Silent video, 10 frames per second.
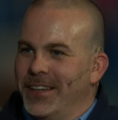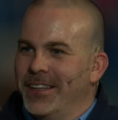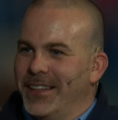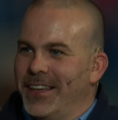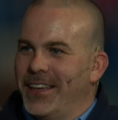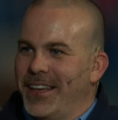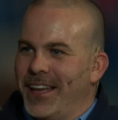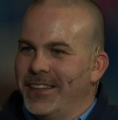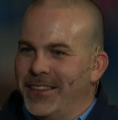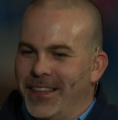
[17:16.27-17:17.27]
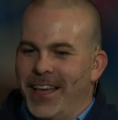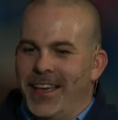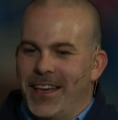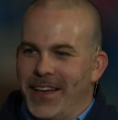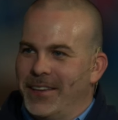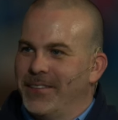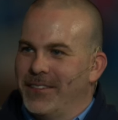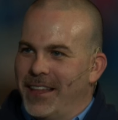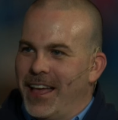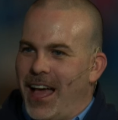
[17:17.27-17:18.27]
they, they I, are going to go uh, all the
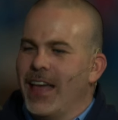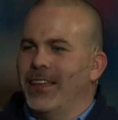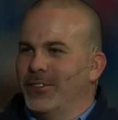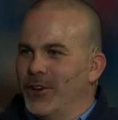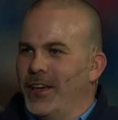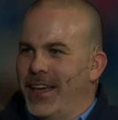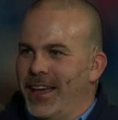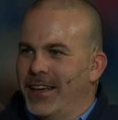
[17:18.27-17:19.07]
way. I think so. Yeah.